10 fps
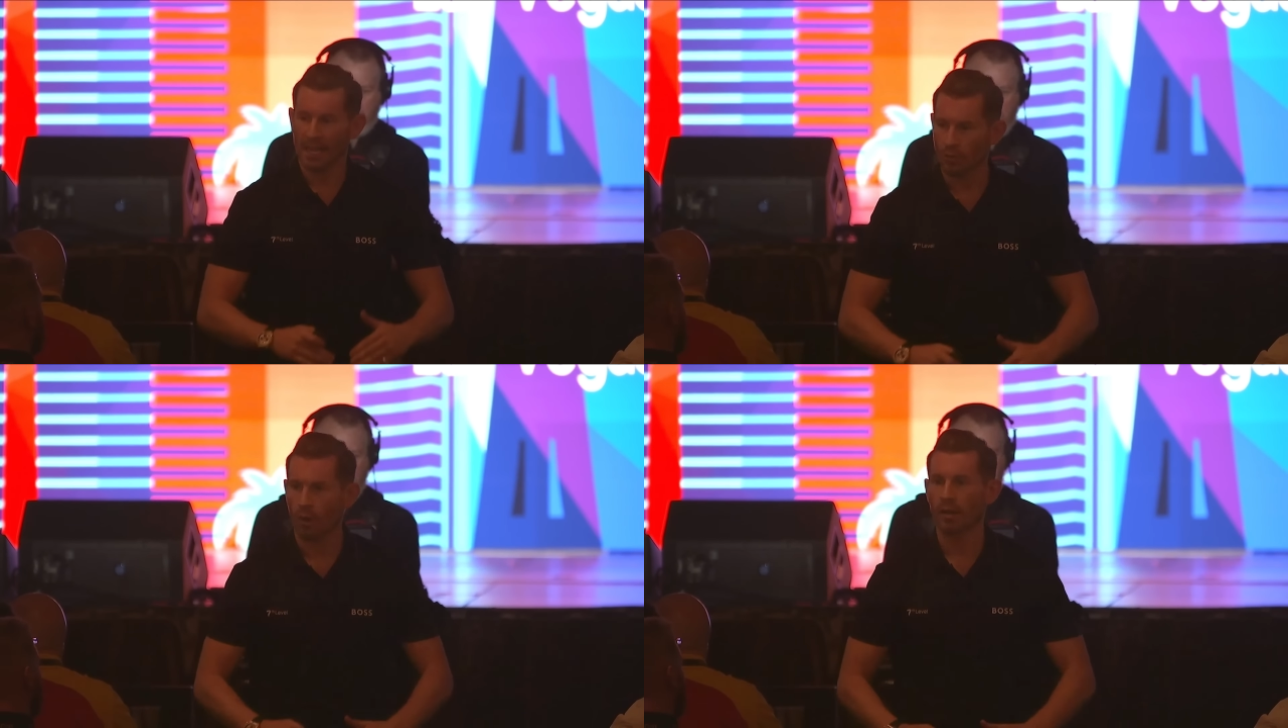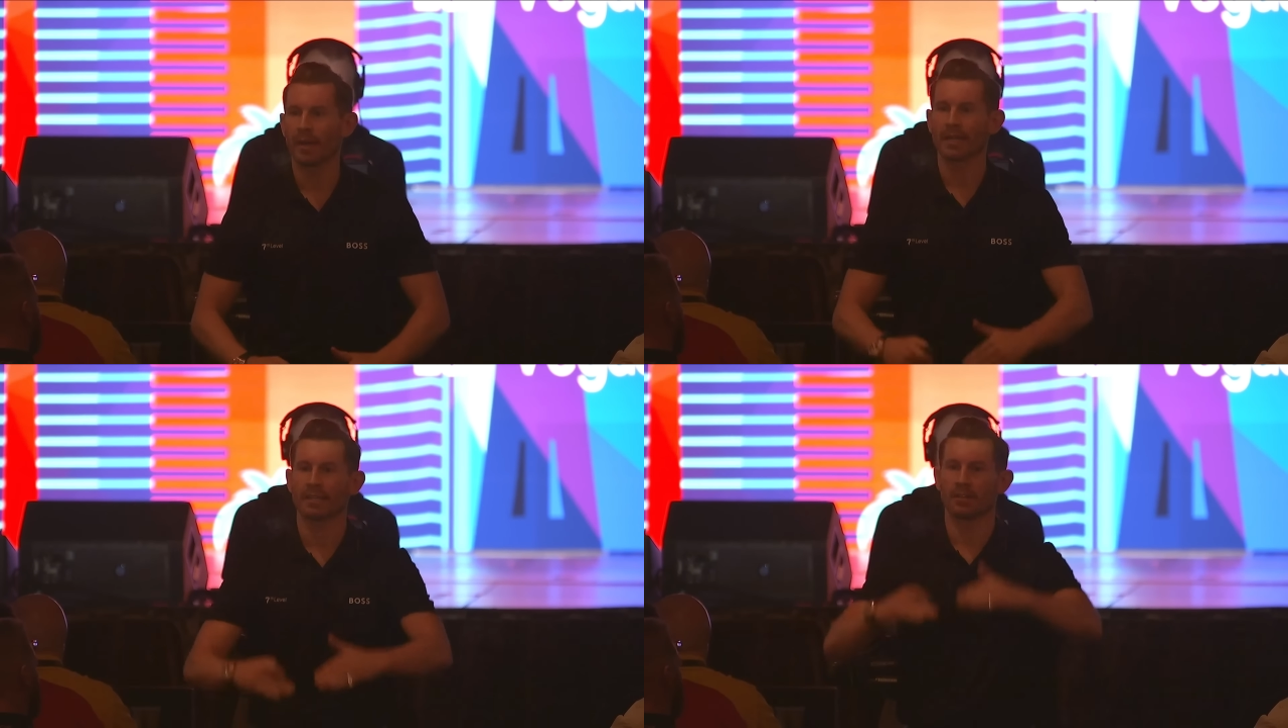and you
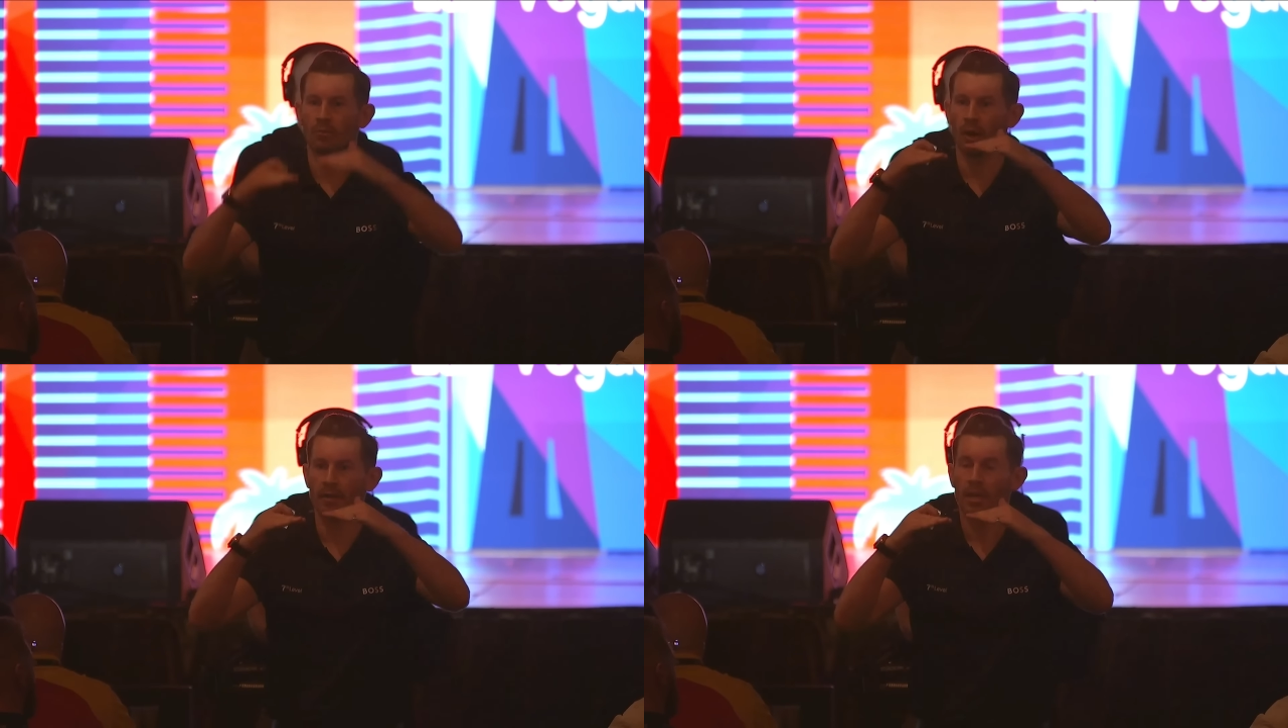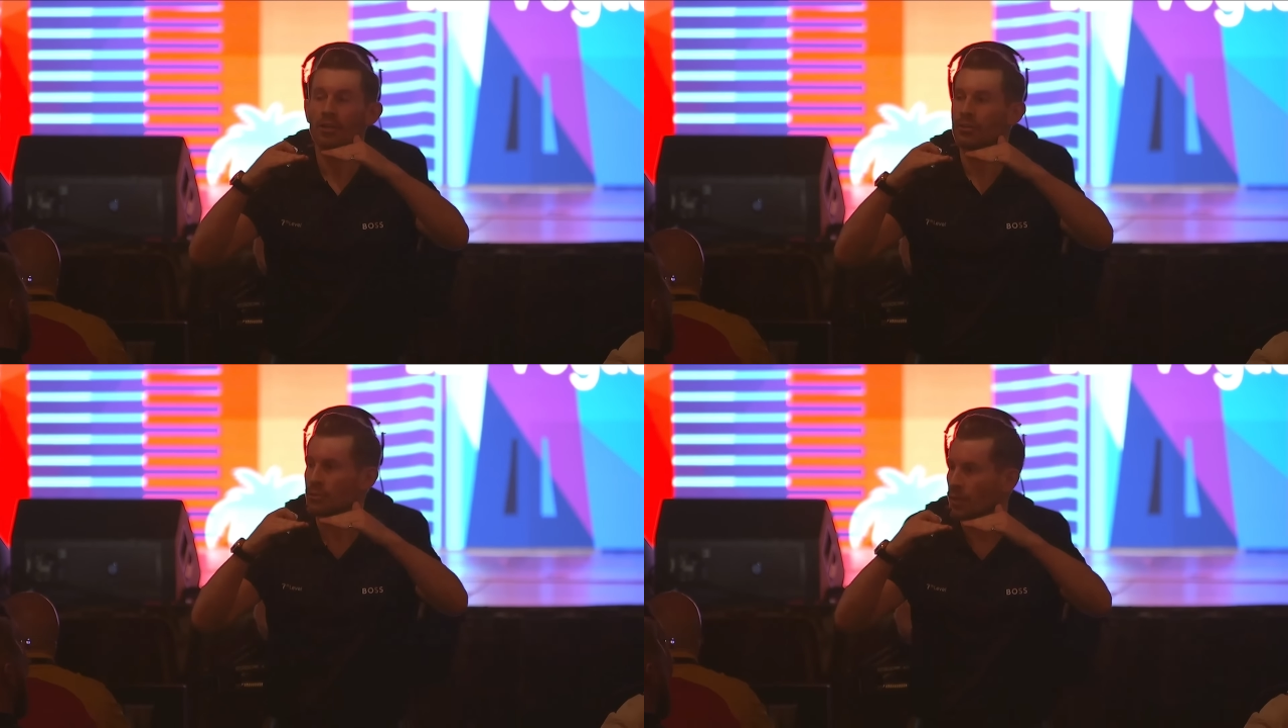automatically did
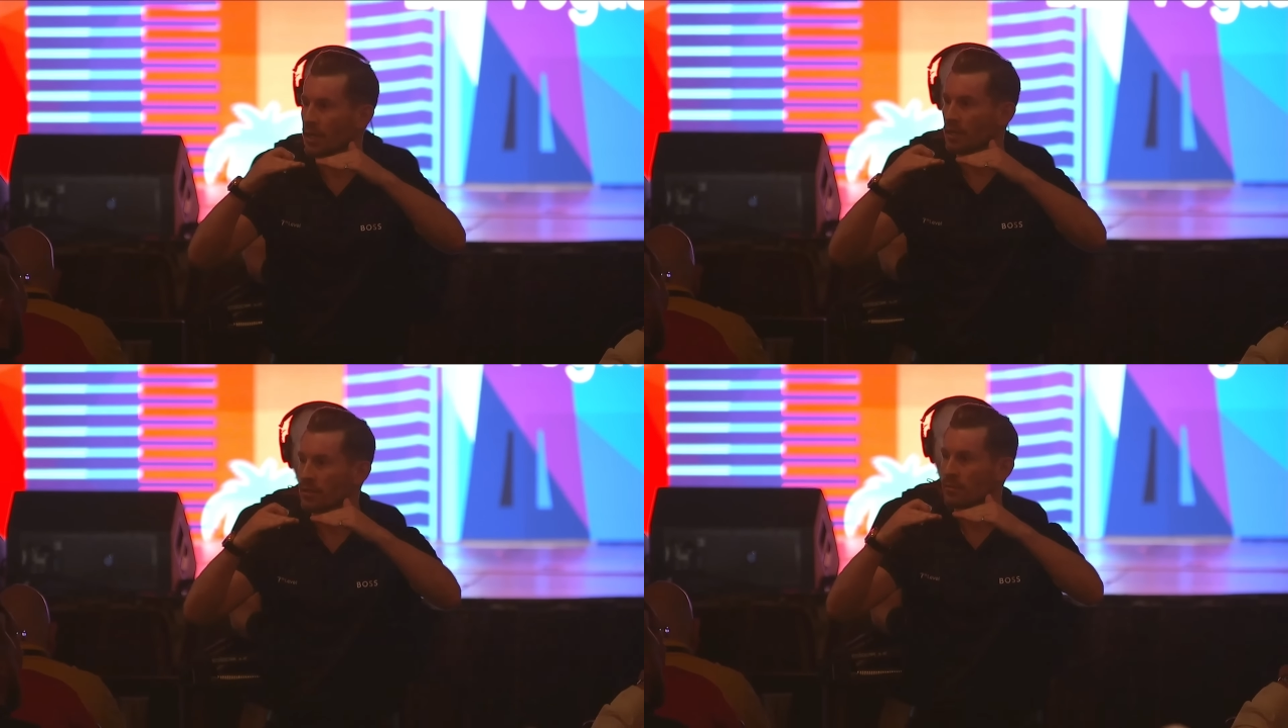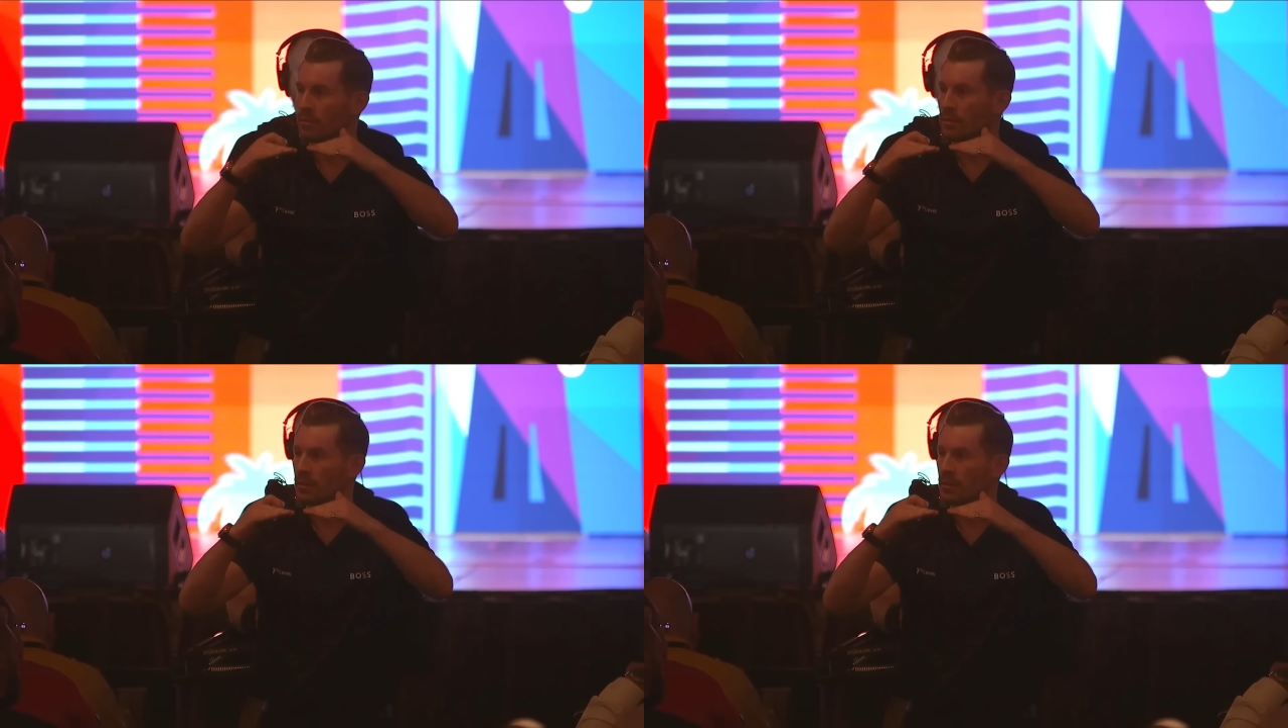what? You triggered